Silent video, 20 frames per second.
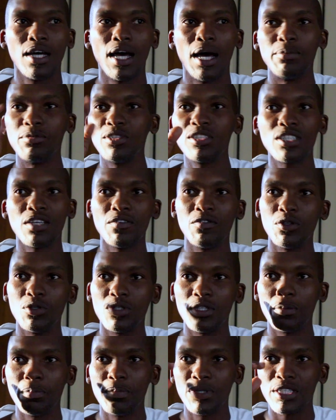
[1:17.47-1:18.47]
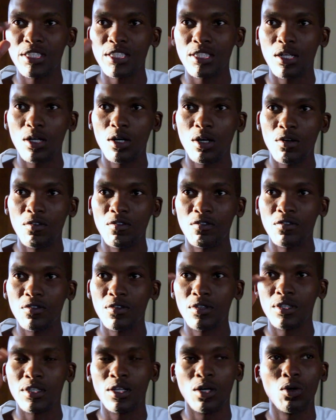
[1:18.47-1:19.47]
I'm just giving you the picture of
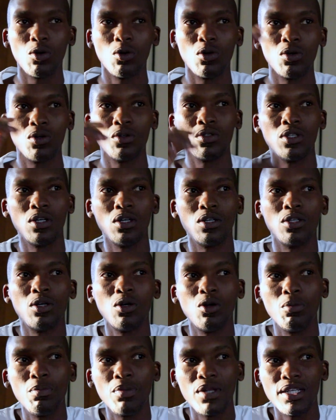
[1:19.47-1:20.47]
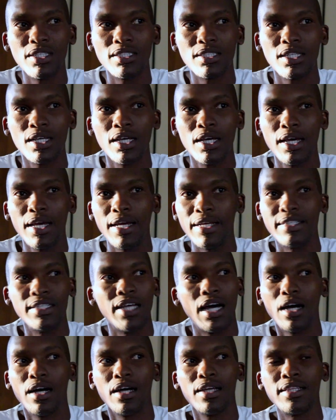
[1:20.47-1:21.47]
the whole place, and
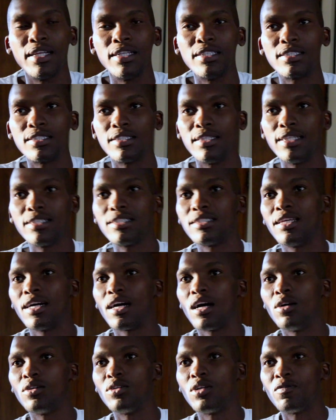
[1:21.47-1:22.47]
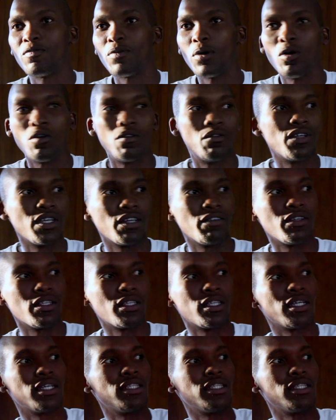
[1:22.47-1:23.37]
yeah, that's the roundup of everything.